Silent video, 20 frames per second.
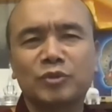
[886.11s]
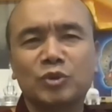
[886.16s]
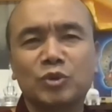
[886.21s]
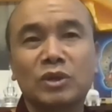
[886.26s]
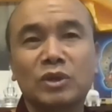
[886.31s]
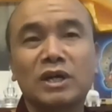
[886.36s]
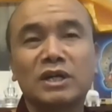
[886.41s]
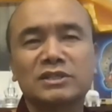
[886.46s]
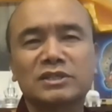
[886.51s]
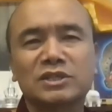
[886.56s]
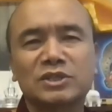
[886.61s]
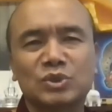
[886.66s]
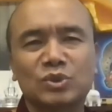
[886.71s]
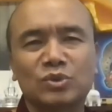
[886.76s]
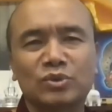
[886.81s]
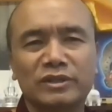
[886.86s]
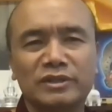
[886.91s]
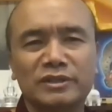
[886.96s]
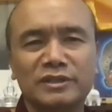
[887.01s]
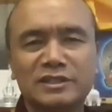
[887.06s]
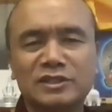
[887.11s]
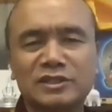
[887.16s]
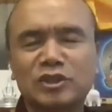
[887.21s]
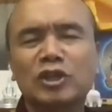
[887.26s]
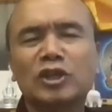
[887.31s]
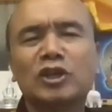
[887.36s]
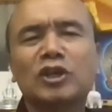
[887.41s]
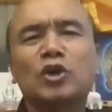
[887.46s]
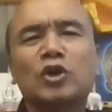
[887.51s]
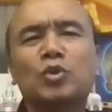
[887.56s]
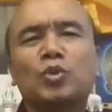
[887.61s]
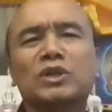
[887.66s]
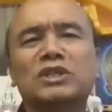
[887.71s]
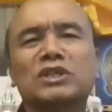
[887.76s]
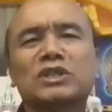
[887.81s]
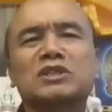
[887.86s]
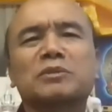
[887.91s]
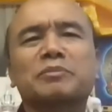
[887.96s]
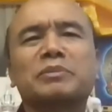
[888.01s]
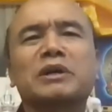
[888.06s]
who asked His Holiness, what
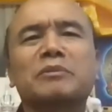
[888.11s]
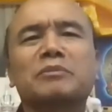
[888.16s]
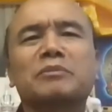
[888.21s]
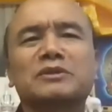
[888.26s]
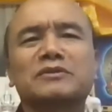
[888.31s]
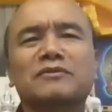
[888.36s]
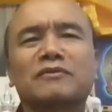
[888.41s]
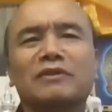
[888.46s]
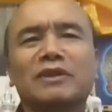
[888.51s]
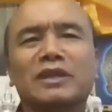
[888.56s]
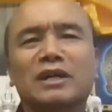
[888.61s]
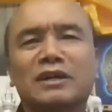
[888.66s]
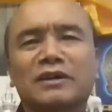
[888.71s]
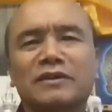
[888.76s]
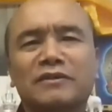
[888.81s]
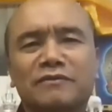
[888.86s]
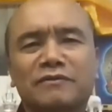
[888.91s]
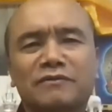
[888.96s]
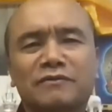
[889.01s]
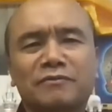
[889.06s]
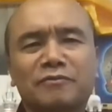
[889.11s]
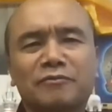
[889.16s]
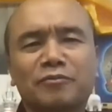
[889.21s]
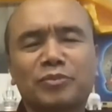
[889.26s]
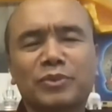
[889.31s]
is the purpose of life?